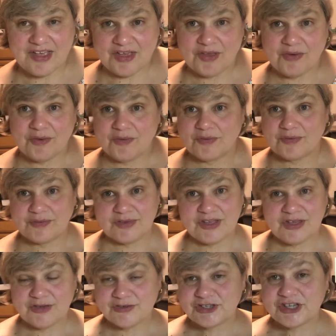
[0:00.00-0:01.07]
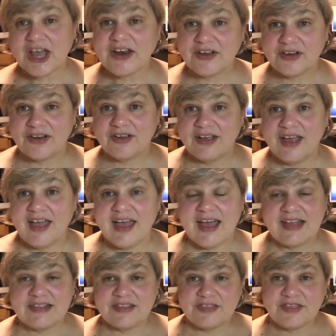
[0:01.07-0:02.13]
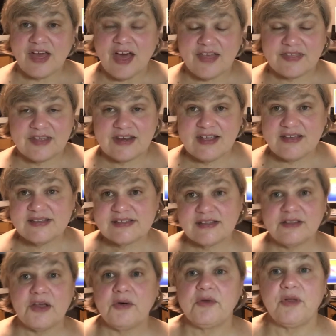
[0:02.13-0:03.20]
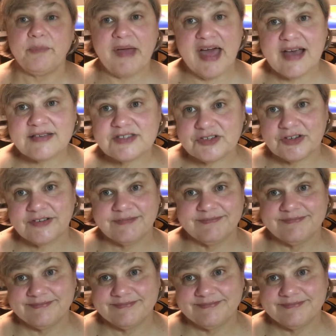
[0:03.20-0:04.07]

you shudder at the thought that he's the local pastor.